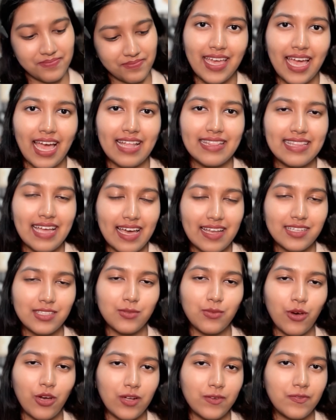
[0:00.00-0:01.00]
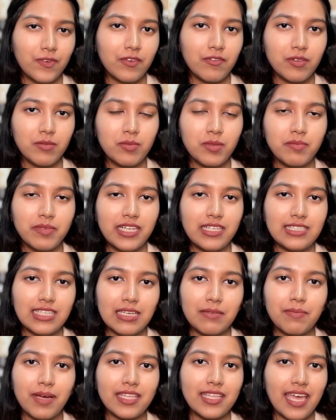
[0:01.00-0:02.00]
And that is what we will be
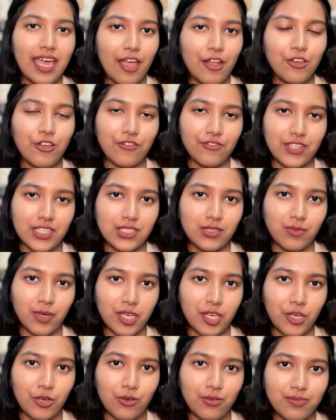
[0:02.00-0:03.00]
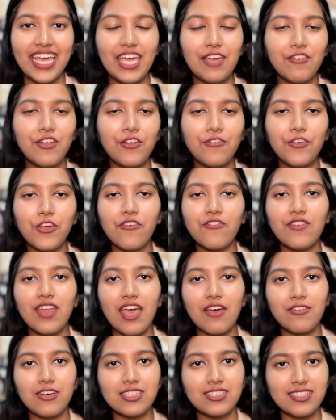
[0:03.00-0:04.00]
building by the end of this video. Even if you have
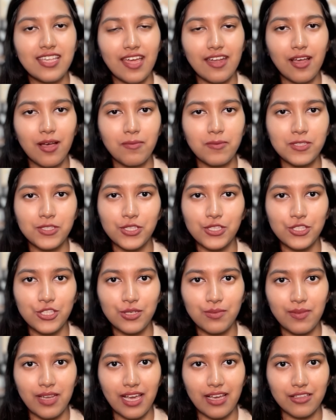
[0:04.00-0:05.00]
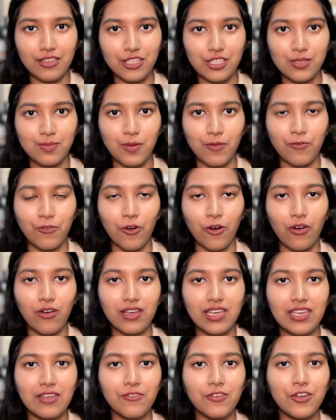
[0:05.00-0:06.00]
never set up a system like this before,
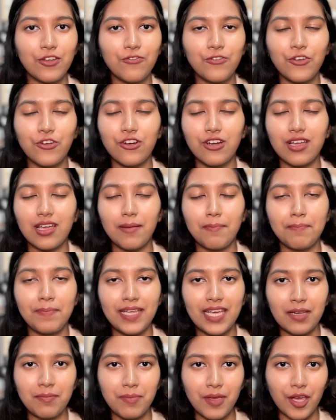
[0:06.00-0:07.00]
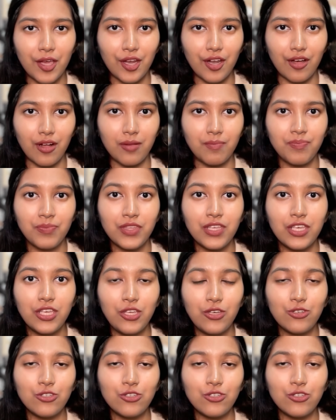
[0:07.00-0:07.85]
even if you're a complete beginner, you